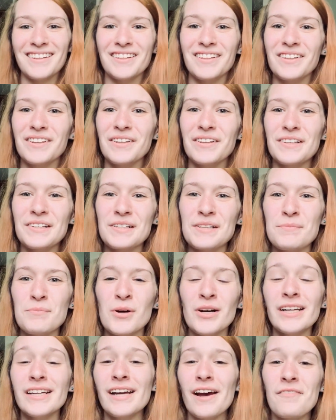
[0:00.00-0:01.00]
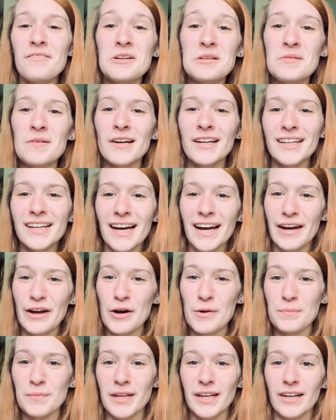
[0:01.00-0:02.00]
Good morning, everyone. I
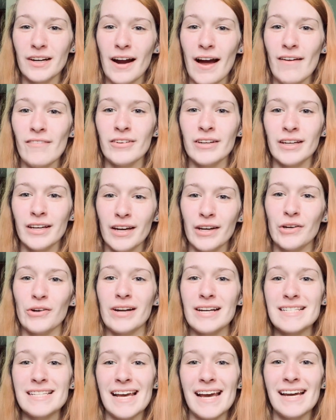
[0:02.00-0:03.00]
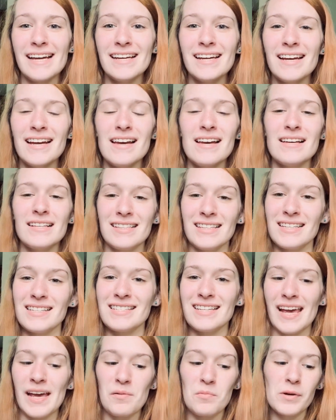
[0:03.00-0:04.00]
hope that you're having a great day.
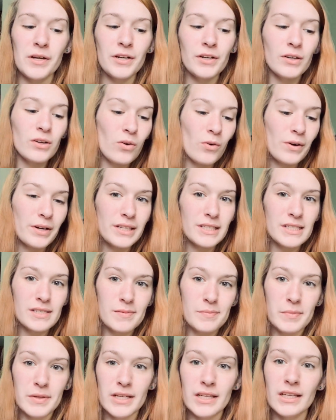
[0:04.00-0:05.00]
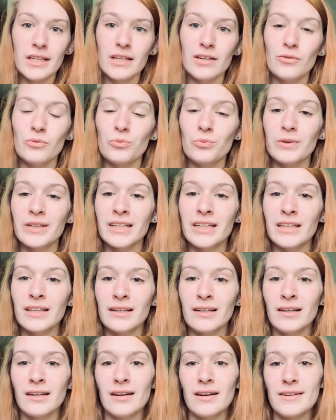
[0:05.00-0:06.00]
Today, we are going to be
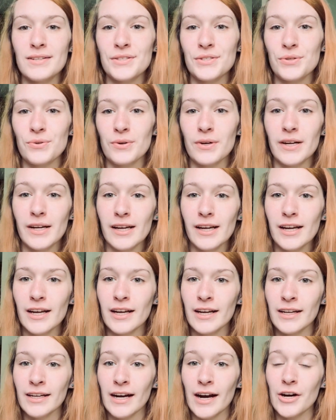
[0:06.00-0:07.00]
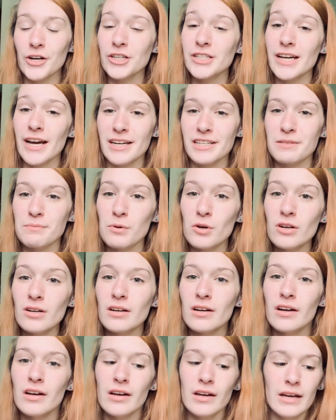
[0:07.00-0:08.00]
reading a story in our textbook
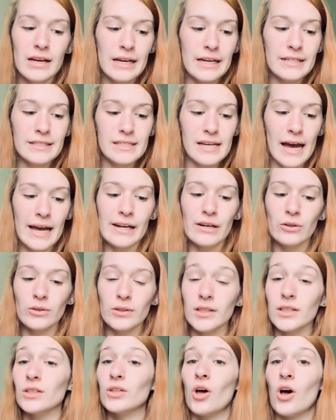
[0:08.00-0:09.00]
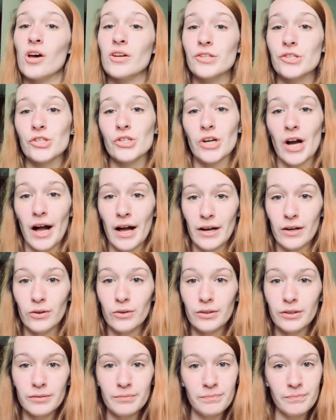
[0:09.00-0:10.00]
entitled The Lost
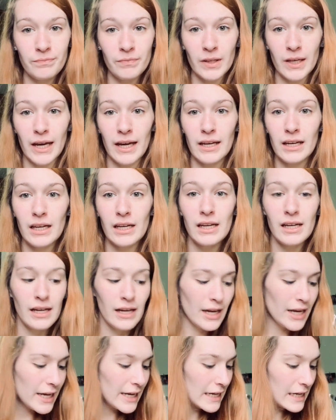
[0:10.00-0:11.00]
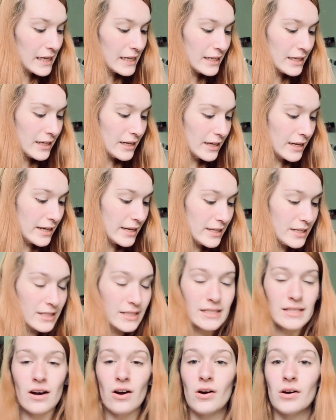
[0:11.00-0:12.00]
Child. Okay, it
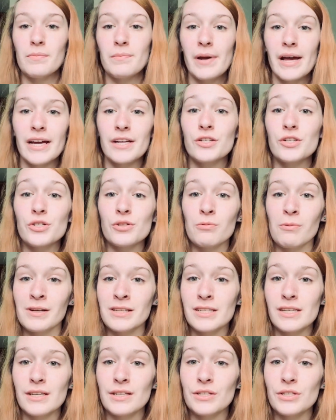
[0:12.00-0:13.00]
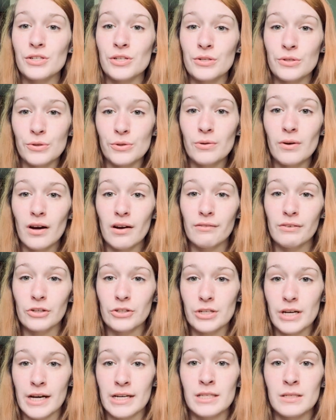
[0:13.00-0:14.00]
is on page 22 of your
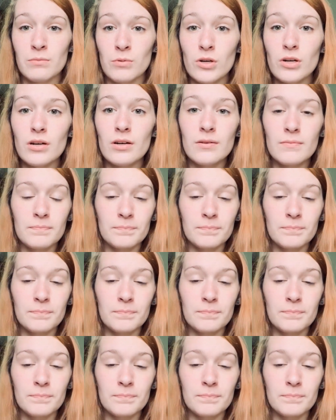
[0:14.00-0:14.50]
textbook.